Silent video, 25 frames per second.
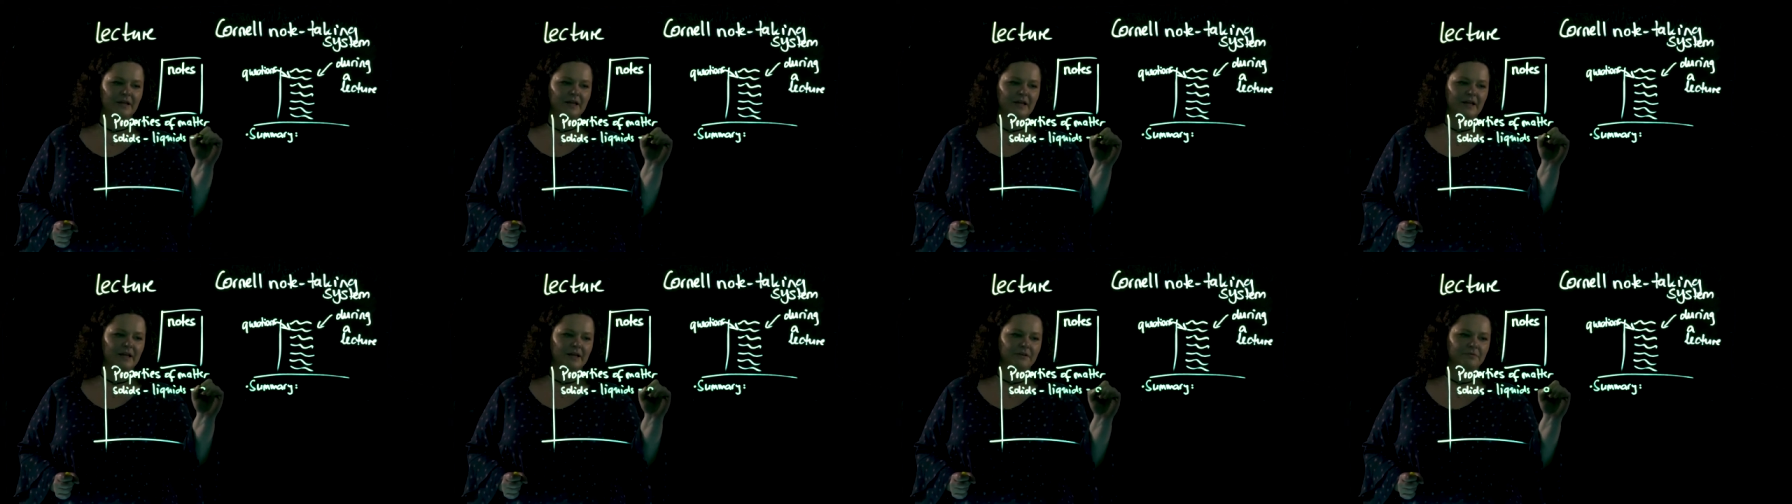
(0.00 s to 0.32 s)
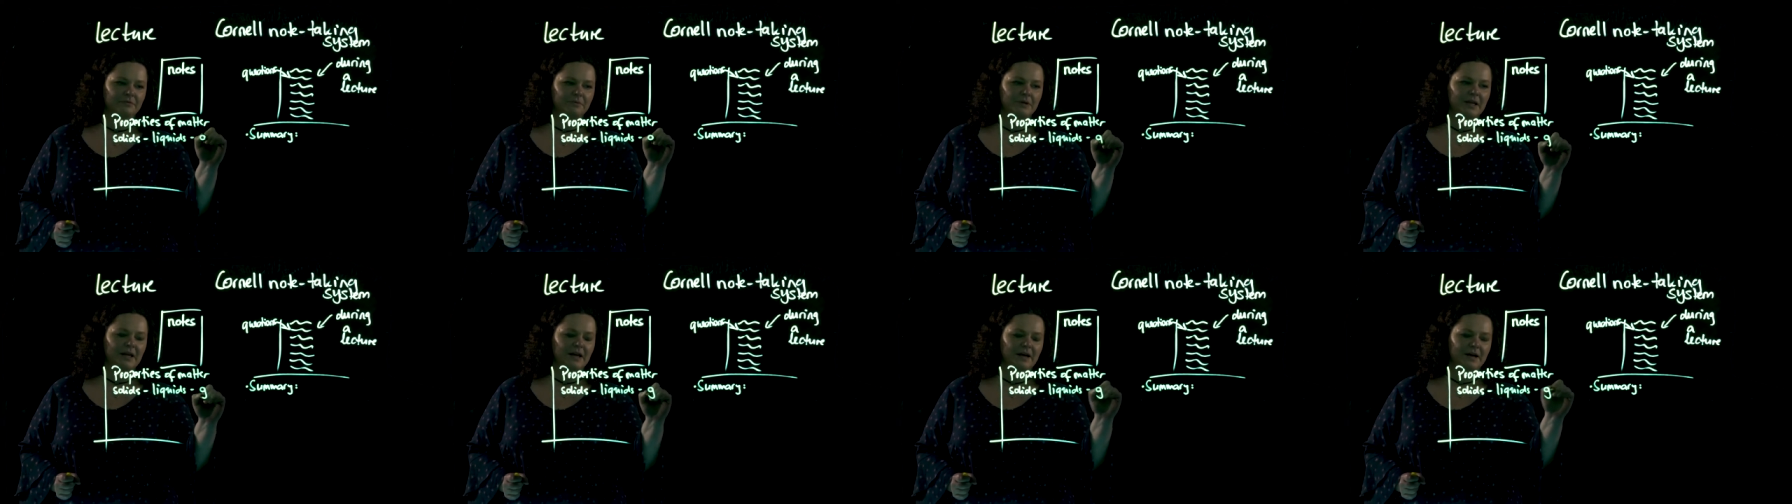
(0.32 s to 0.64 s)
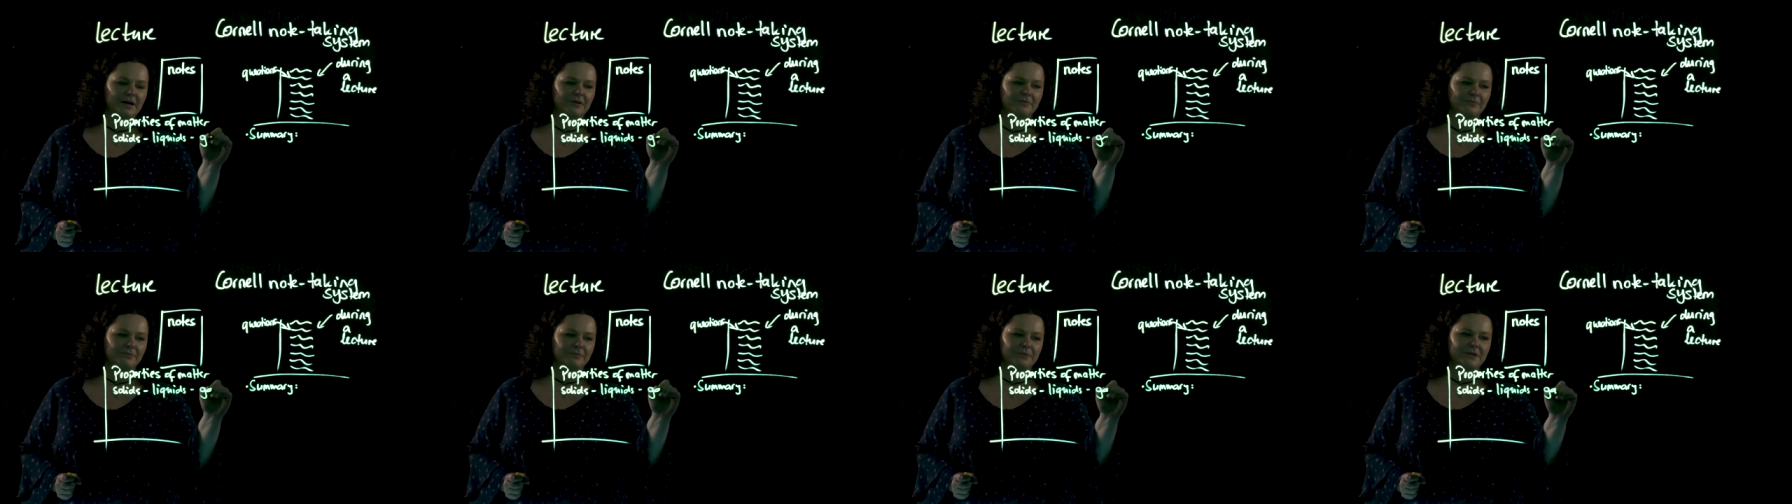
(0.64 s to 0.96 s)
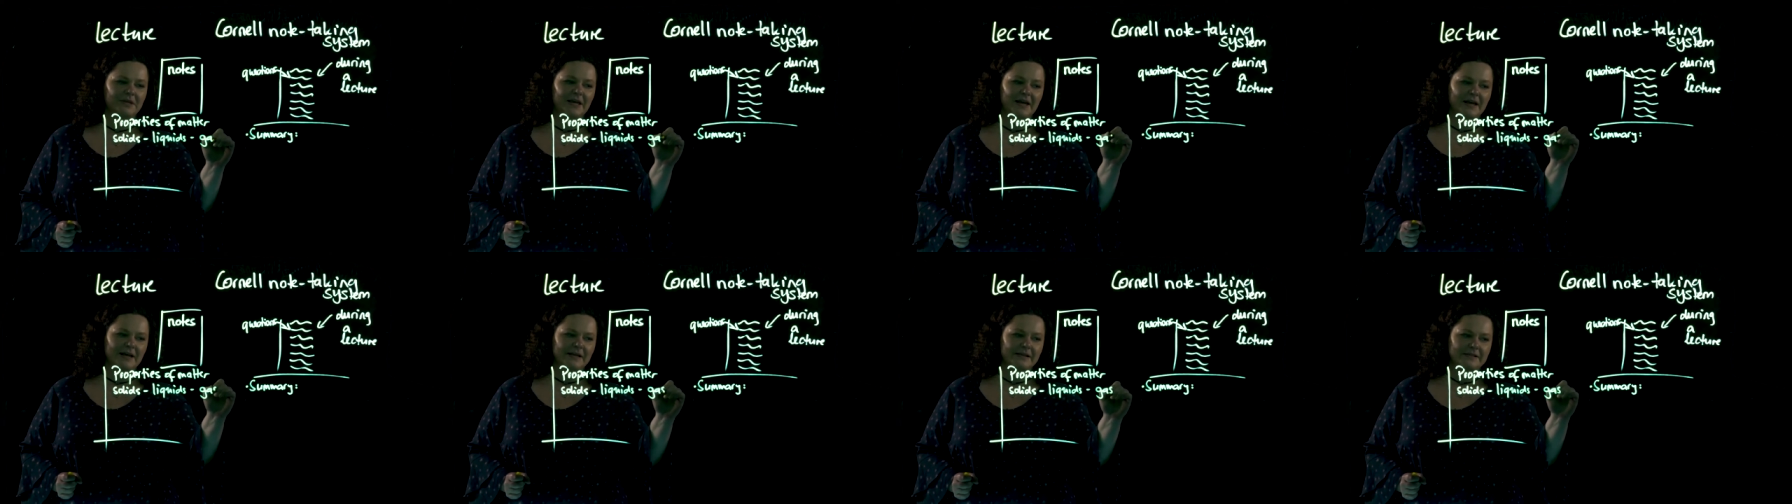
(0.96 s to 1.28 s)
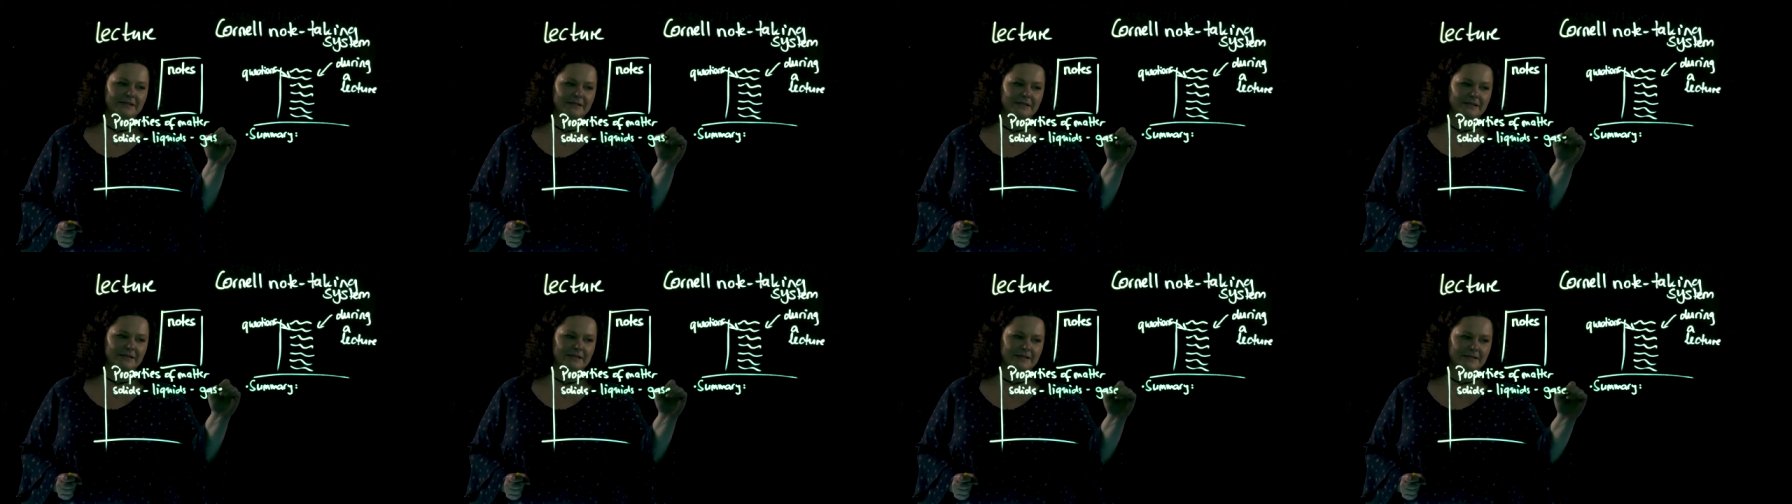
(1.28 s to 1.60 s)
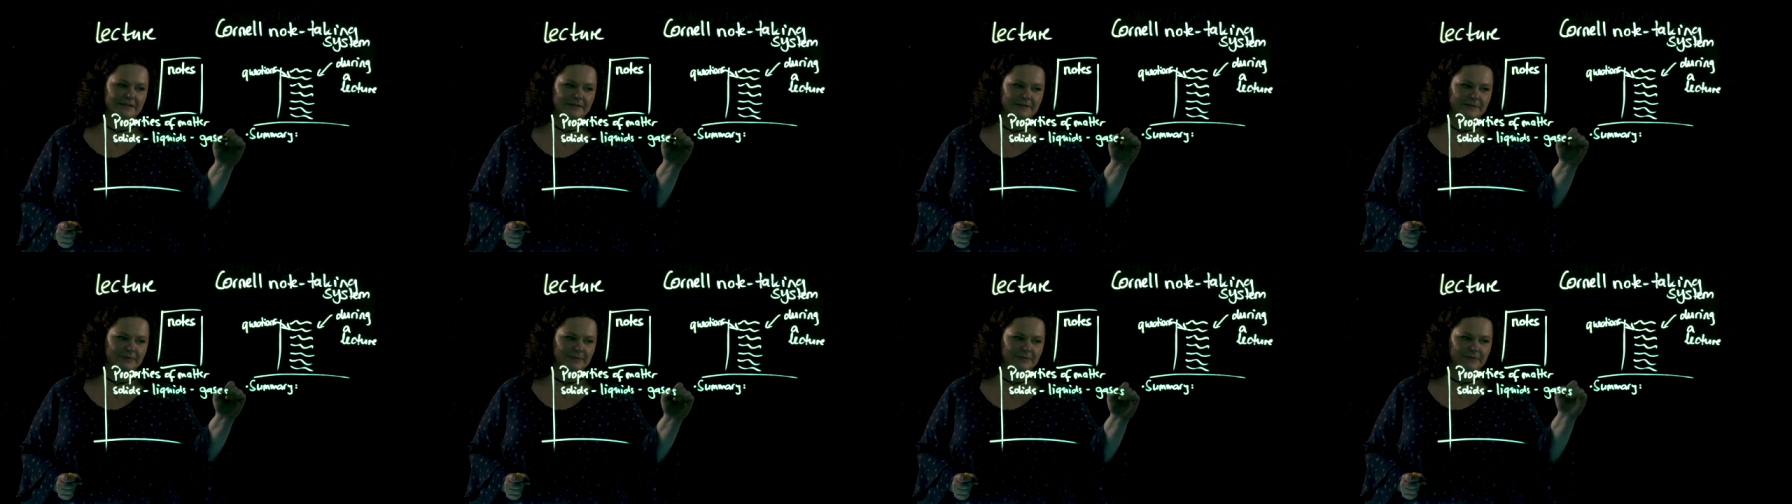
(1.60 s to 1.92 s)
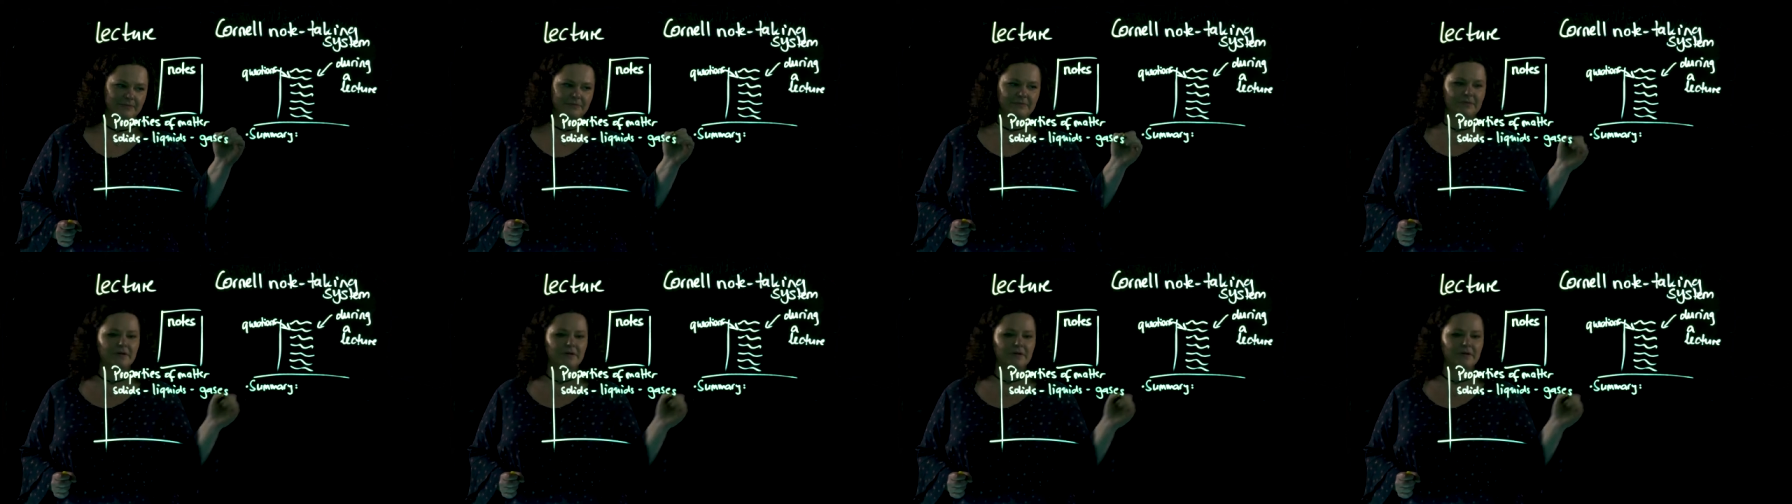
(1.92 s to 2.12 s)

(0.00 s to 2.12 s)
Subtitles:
and we have gases.